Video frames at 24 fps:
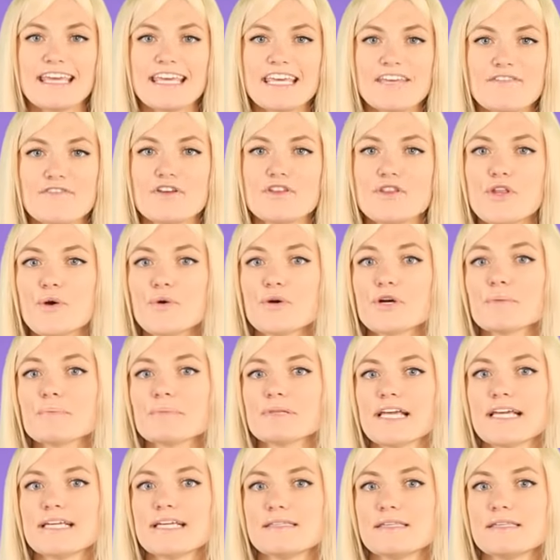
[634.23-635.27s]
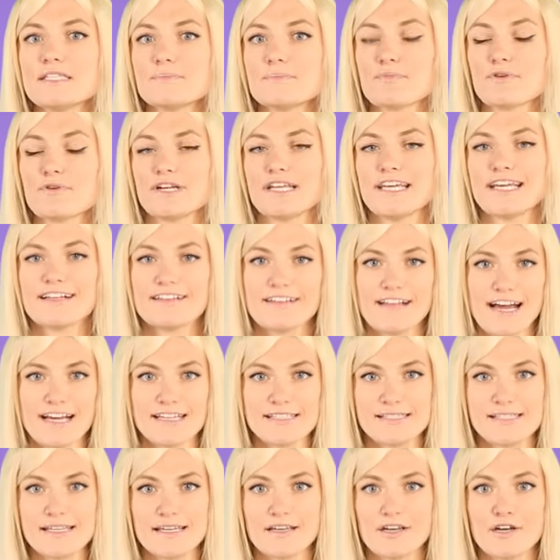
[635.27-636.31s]
Even though her place is pretty
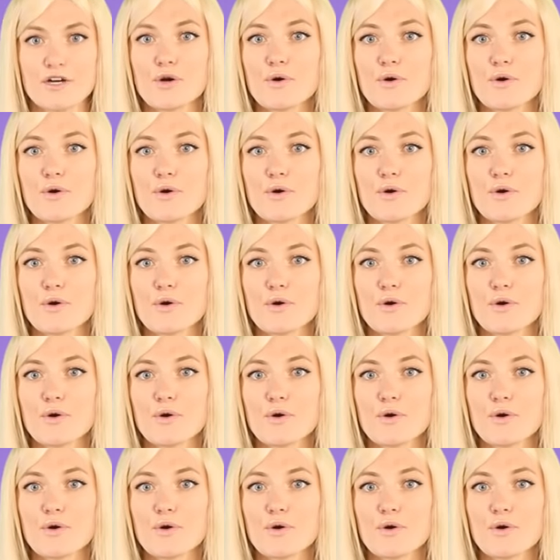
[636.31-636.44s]
classic,